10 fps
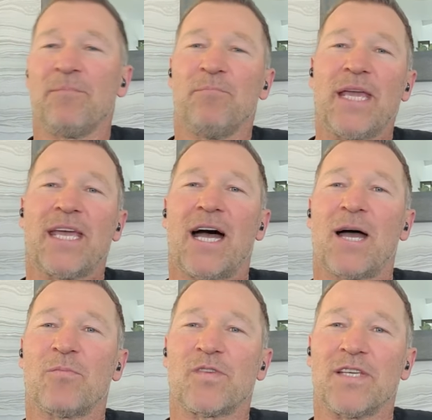when I had my
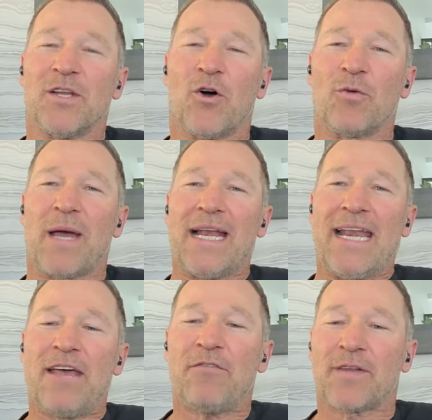big arms,
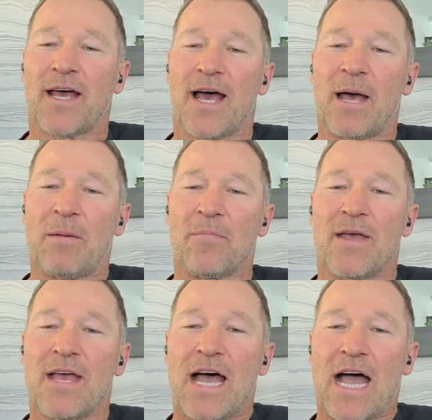you know, on my left
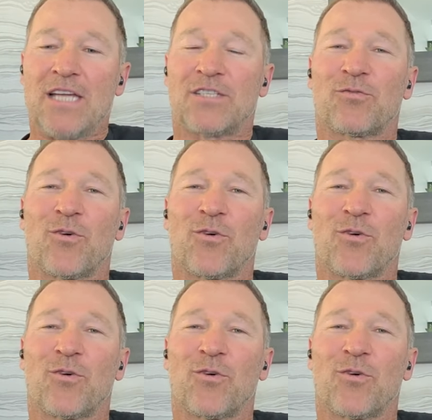arm,